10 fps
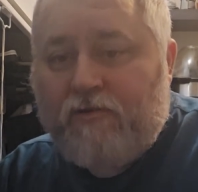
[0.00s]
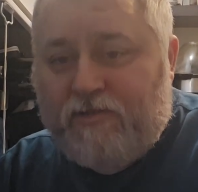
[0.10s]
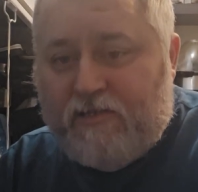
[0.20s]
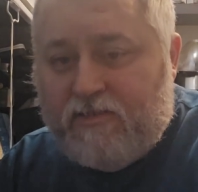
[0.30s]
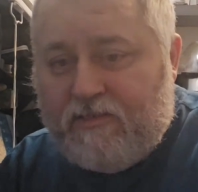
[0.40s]

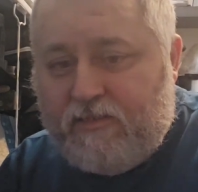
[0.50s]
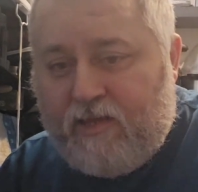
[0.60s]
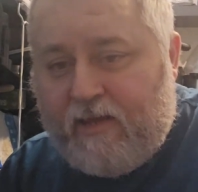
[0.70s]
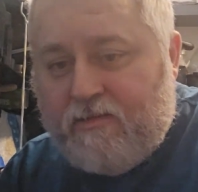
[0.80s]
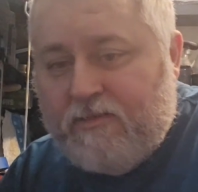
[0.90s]
It's the
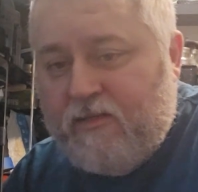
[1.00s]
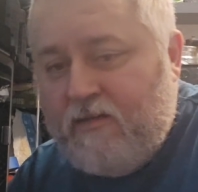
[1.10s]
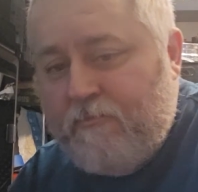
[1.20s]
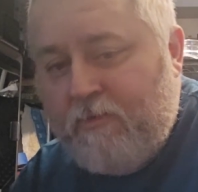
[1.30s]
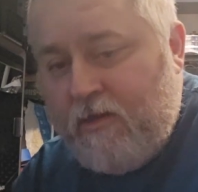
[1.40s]
exact
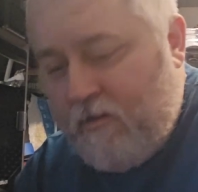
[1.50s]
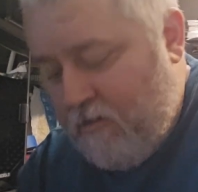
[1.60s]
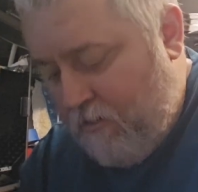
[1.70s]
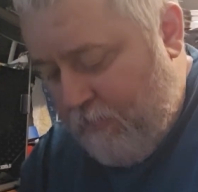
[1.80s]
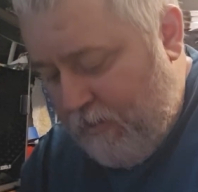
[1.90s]
same
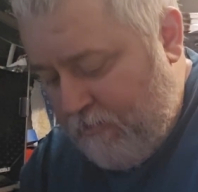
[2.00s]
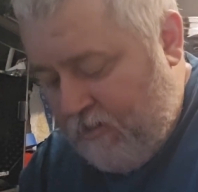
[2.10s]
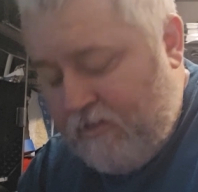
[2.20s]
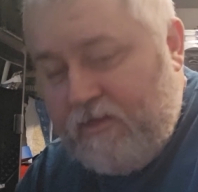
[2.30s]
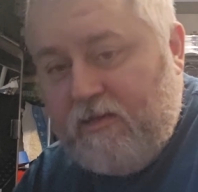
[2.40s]
amount,
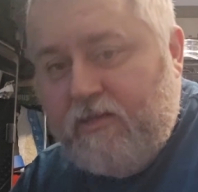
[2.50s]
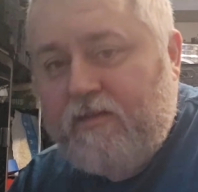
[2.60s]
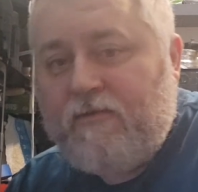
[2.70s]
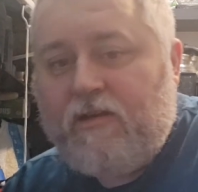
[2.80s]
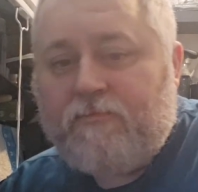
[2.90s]
and I think it
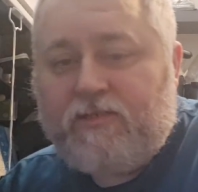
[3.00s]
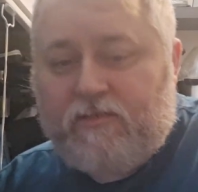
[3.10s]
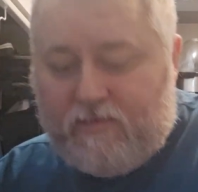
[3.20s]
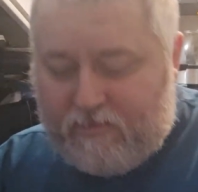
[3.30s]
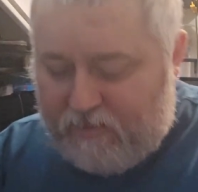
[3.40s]
even comes
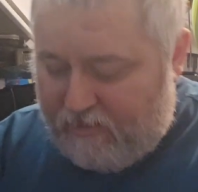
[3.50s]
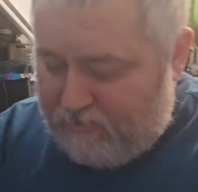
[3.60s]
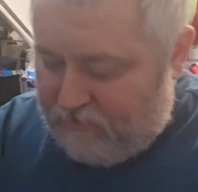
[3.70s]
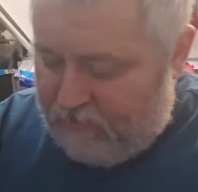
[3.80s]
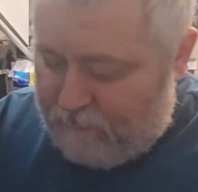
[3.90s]
in the
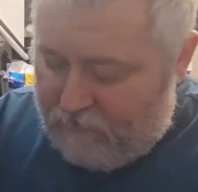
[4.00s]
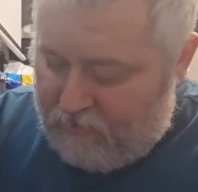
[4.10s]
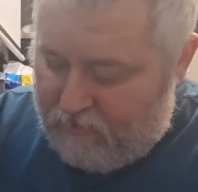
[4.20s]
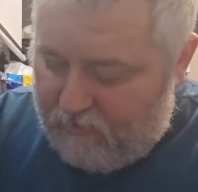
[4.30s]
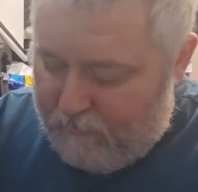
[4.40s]
exact same
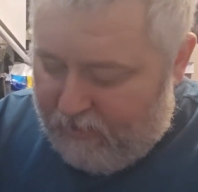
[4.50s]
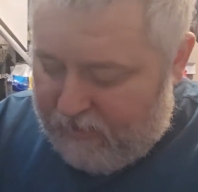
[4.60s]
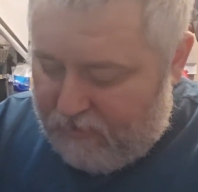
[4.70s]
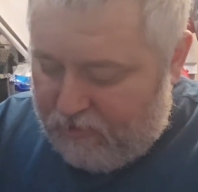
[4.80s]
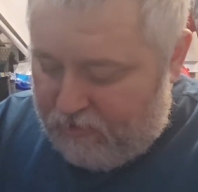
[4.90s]

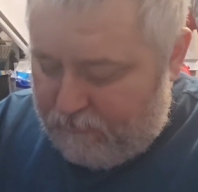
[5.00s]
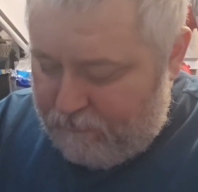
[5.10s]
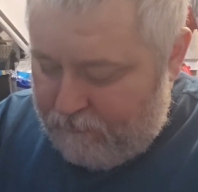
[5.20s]
packaging.